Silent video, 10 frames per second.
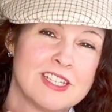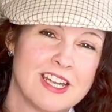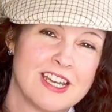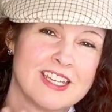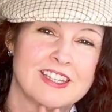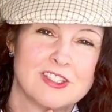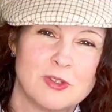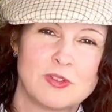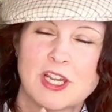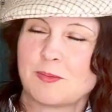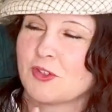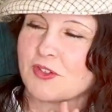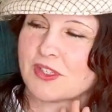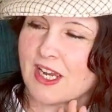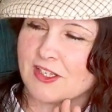9, the two
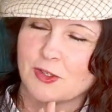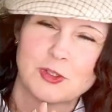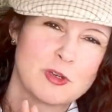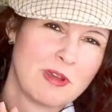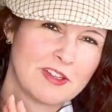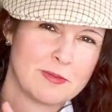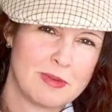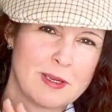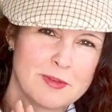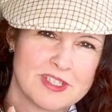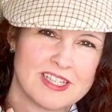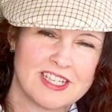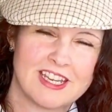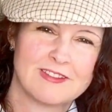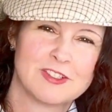chapters I told you about, the Pipers at the
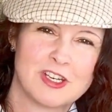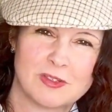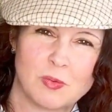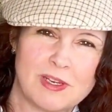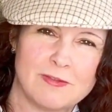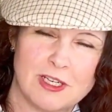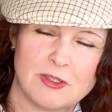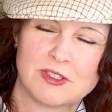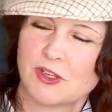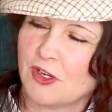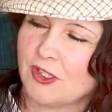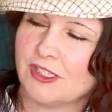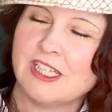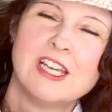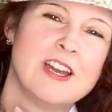Gate of Dawn and Wayfarers
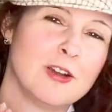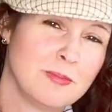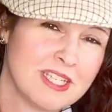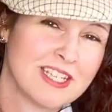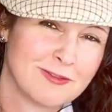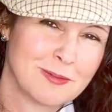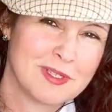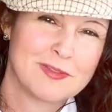All, are missing from this